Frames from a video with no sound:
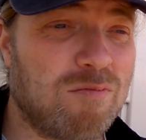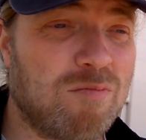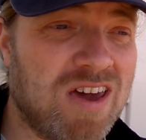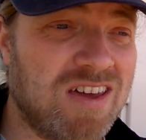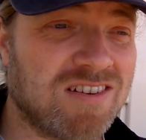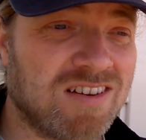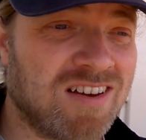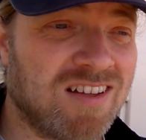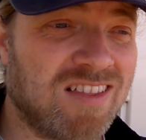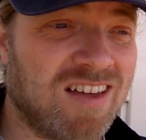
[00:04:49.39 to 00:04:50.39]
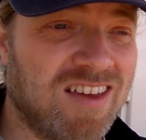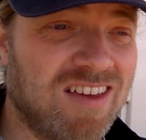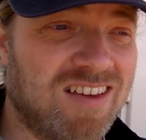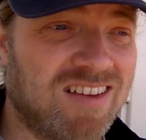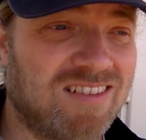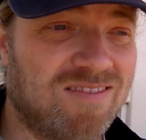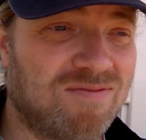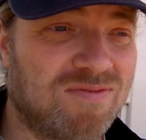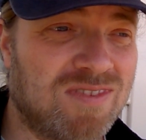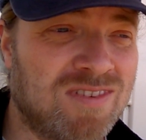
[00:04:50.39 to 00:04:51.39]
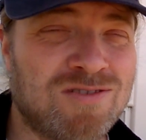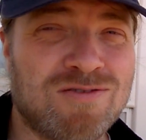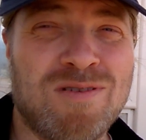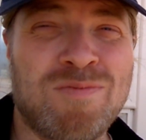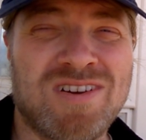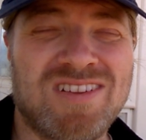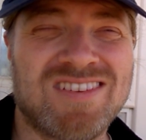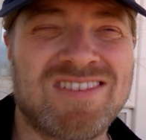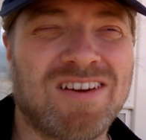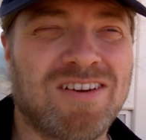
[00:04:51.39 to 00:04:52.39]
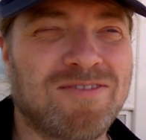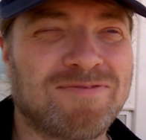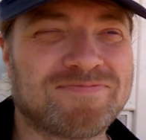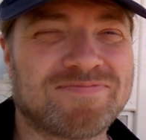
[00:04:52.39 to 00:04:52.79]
major like story point, so